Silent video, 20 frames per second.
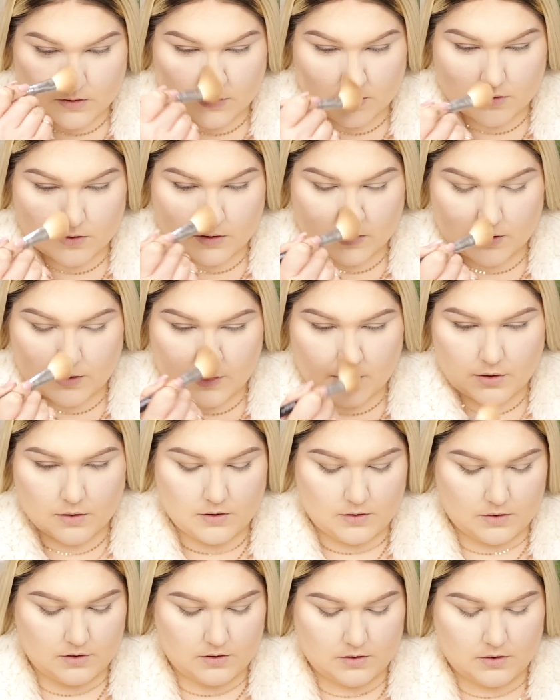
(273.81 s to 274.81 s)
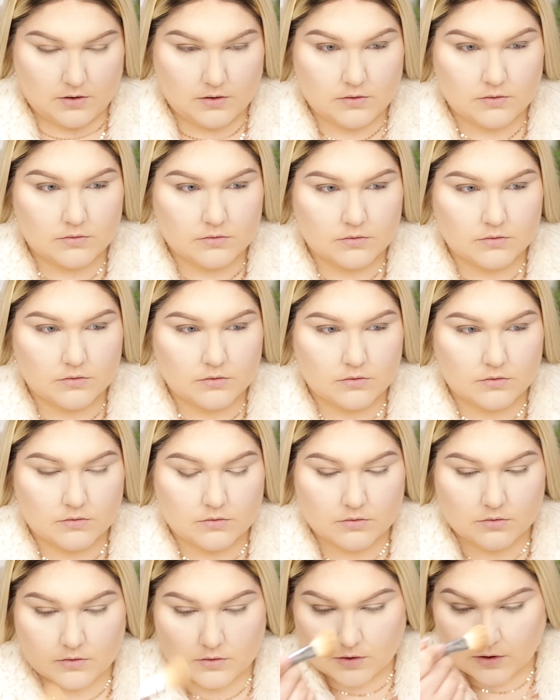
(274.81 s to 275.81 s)
gone, I'm just going to go back in and contour
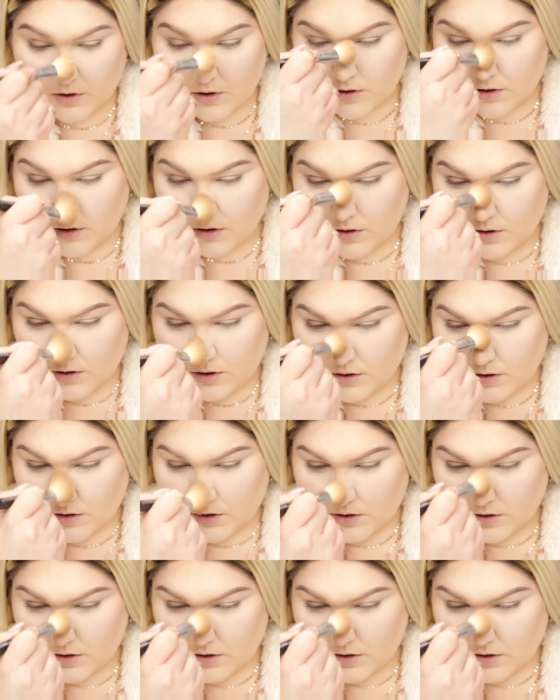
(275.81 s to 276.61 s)
my nose a little bit.